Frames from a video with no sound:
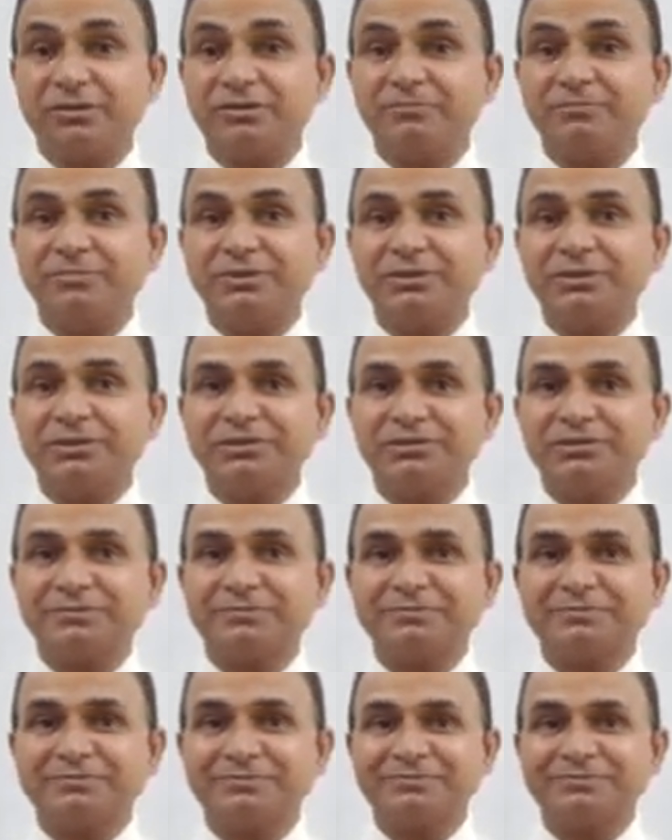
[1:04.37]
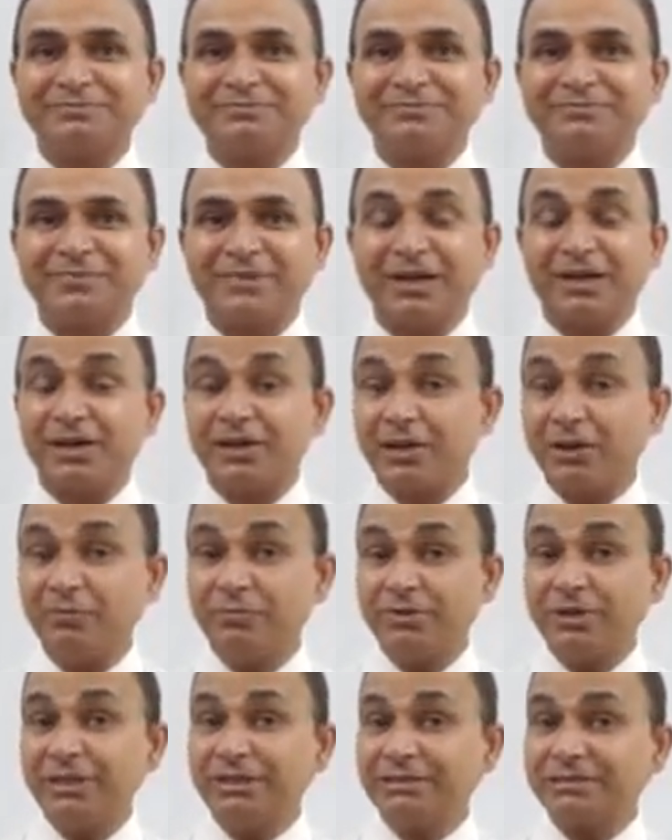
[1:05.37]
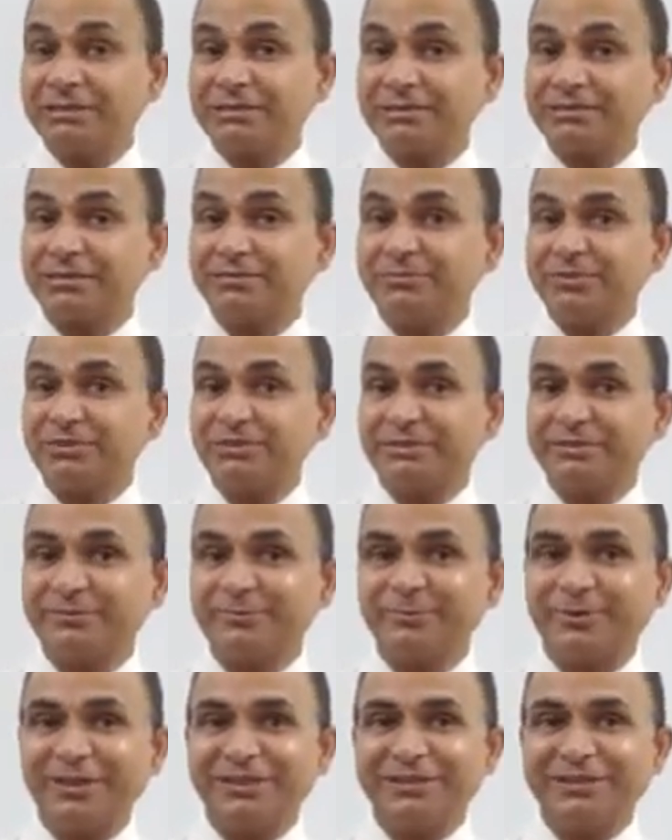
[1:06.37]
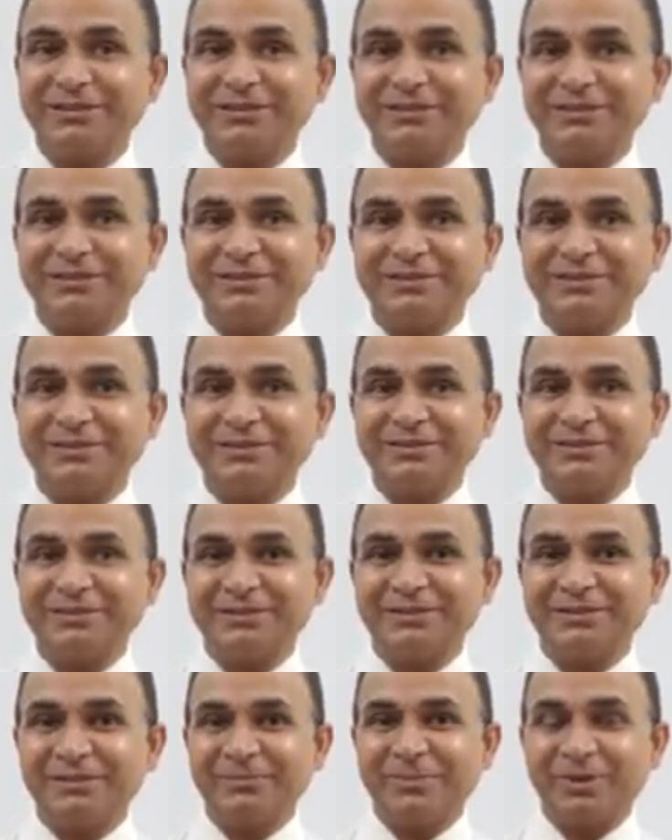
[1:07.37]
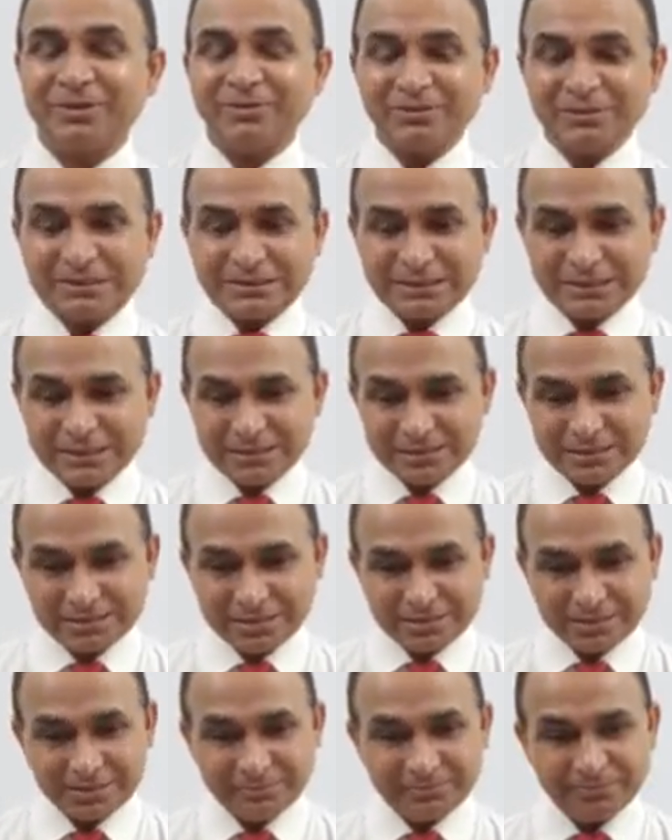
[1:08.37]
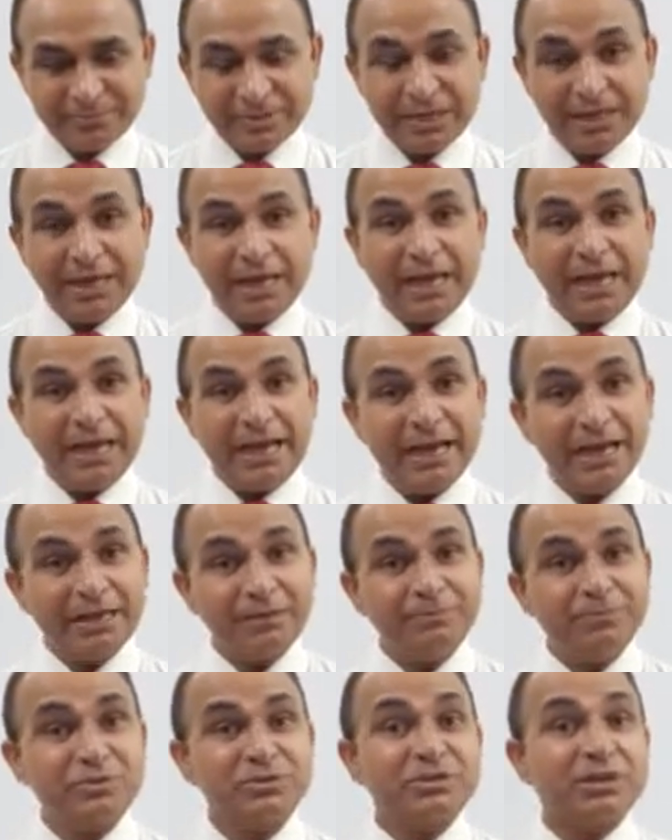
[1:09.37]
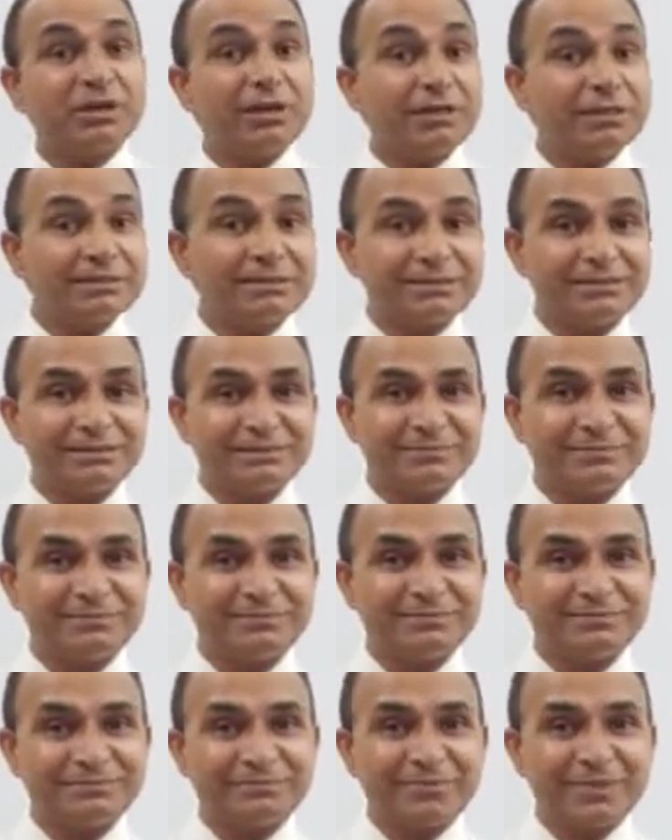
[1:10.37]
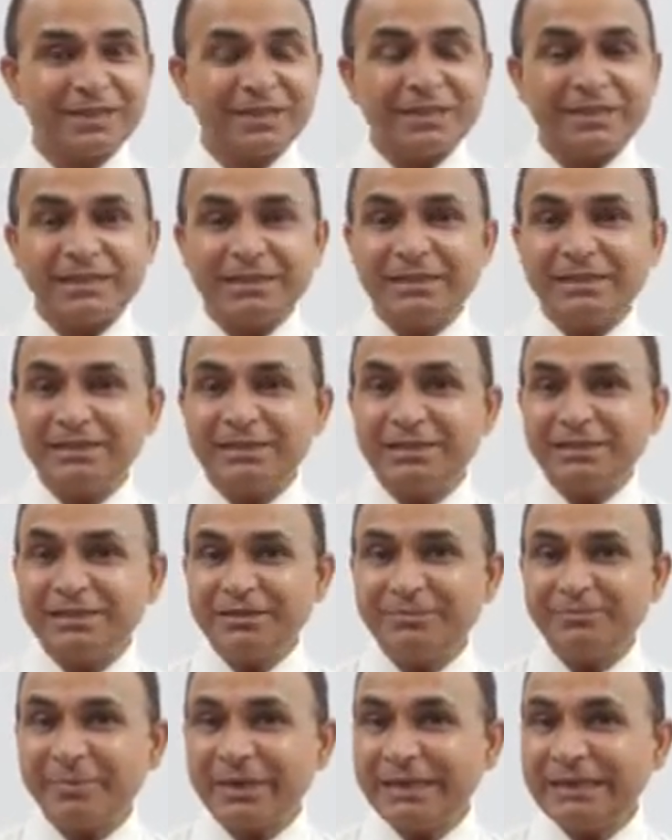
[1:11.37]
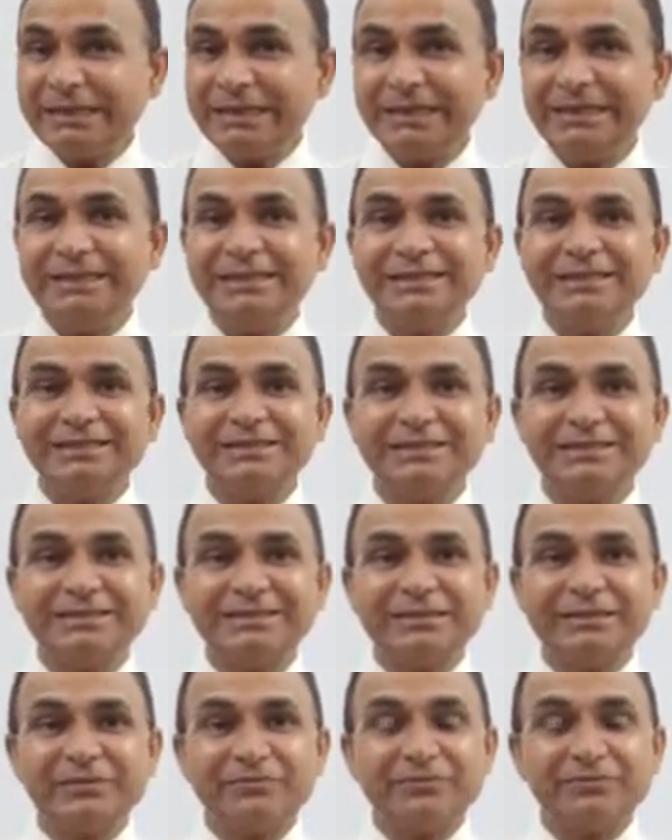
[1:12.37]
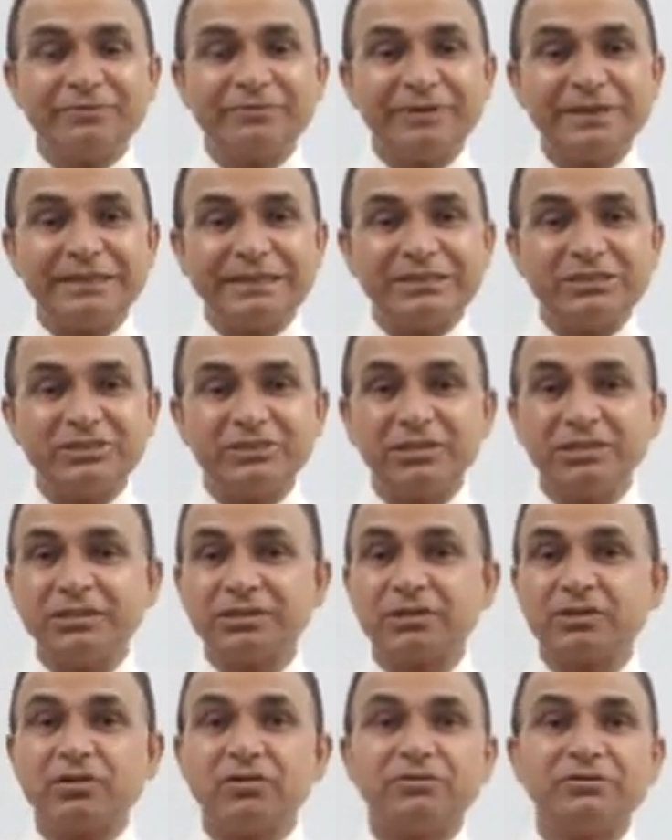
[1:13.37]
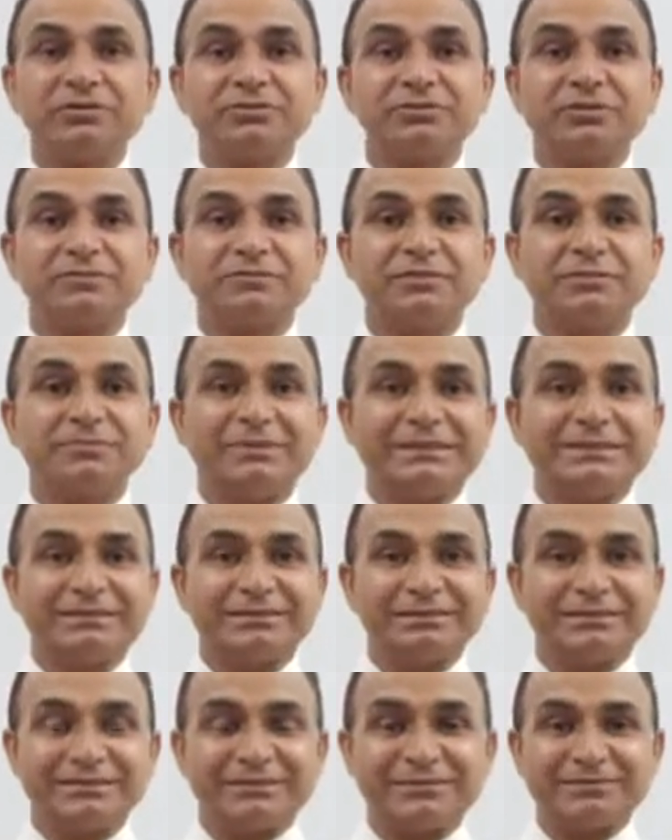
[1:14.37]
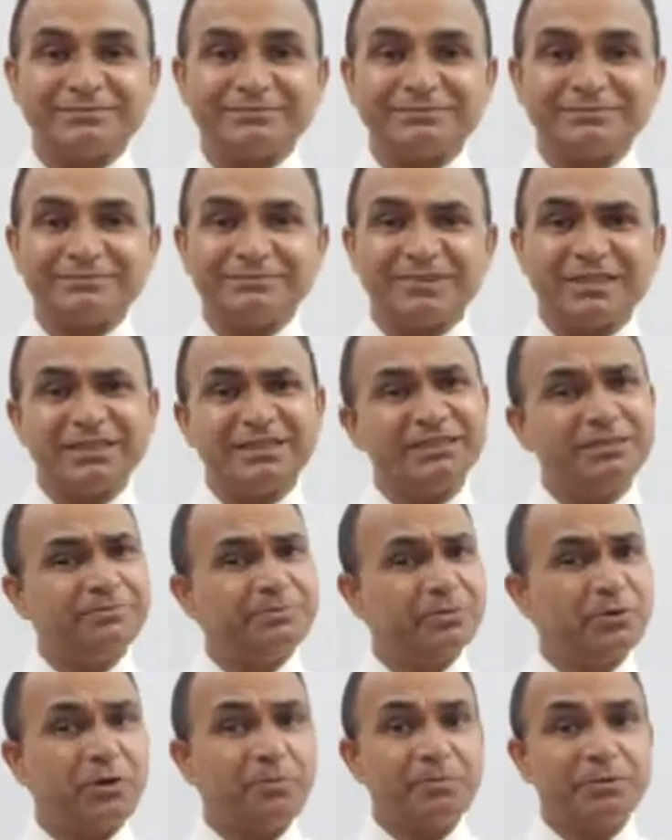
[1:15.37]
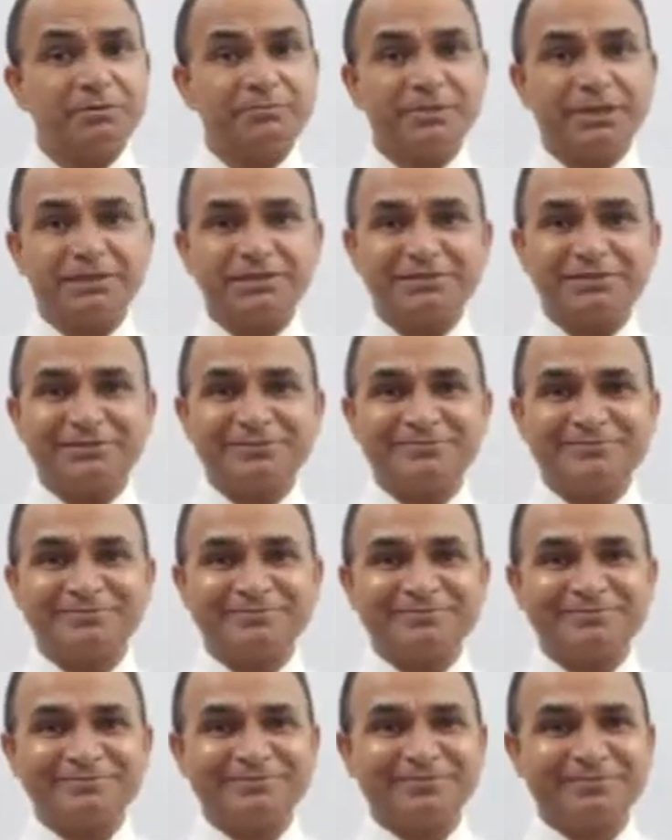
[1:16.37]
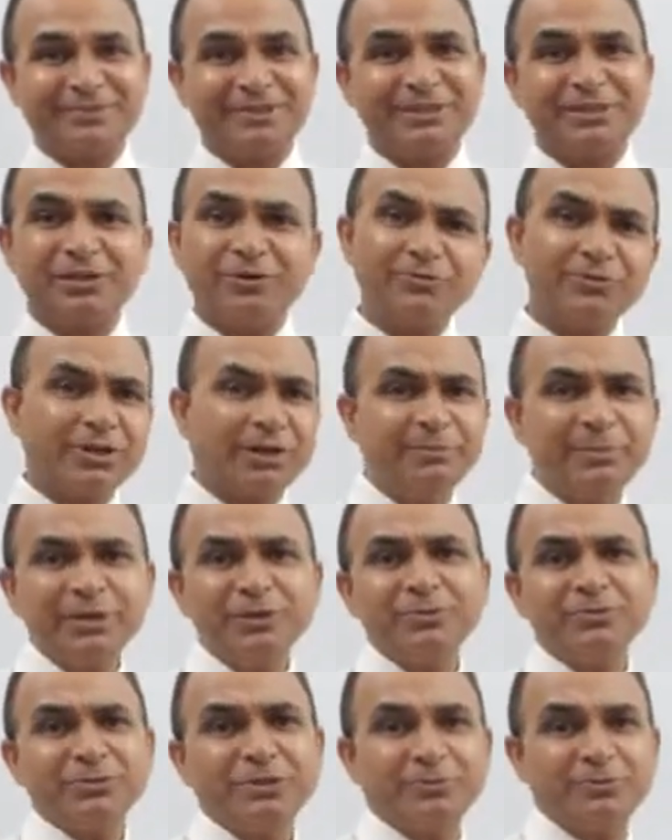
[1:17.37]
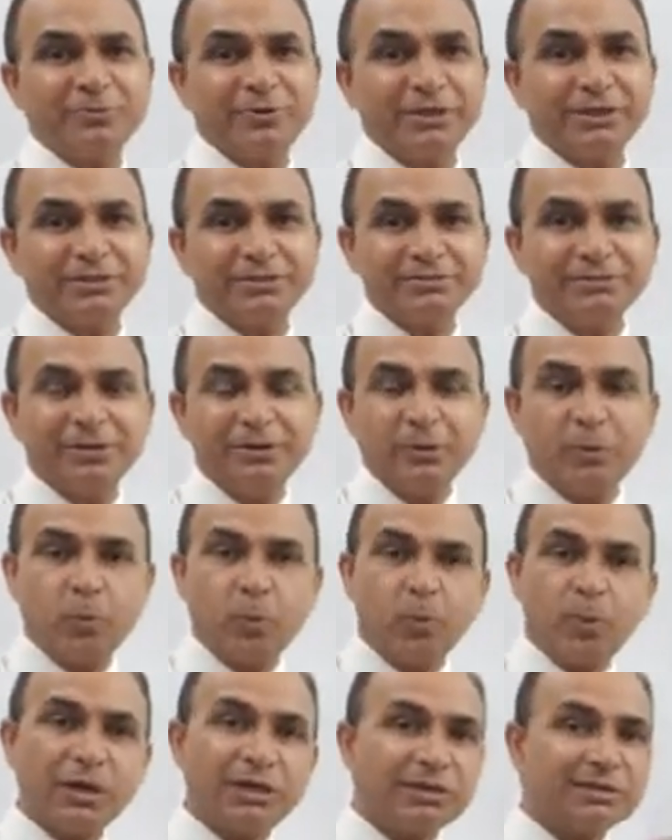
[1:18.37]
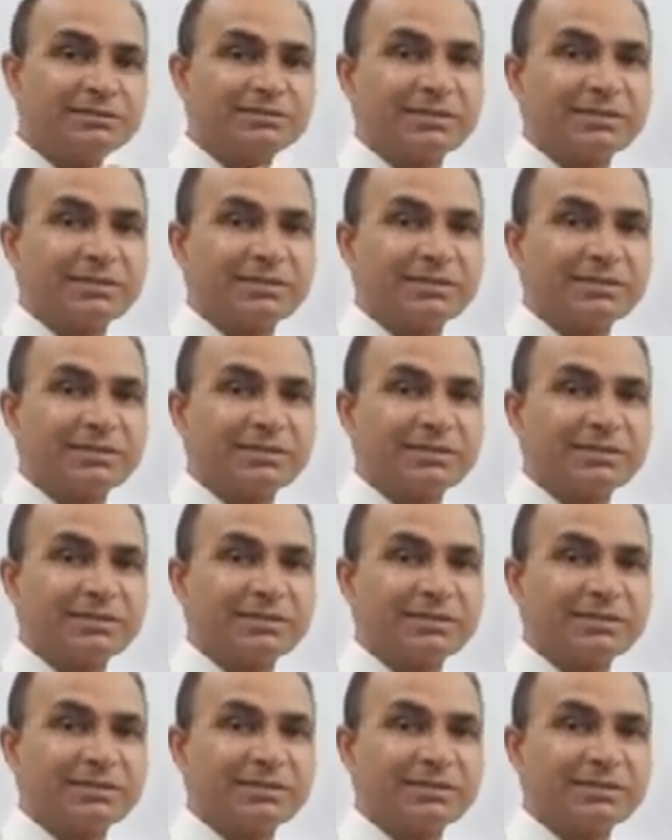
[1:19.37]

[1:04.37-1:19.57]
companies. Accounting system is required because this system helps us in maintaining the financial records of the business in a proper manner. Now coming to the point, what is